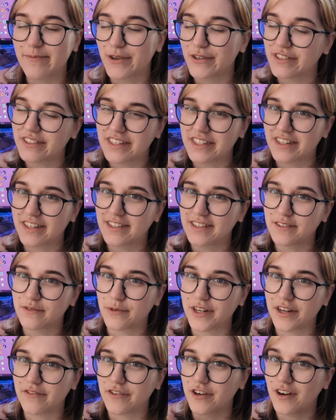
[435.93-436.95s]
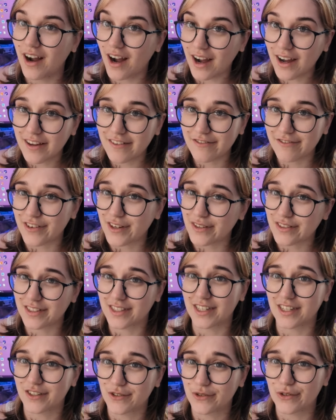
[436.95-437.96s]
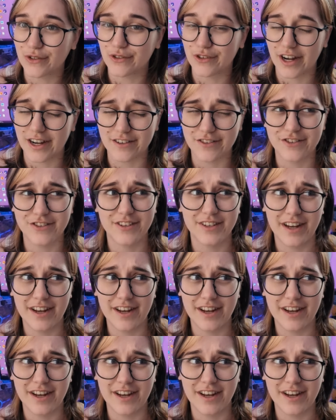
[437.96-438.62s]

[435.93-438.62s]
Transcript: mostly because whenever I felt sexual attraction,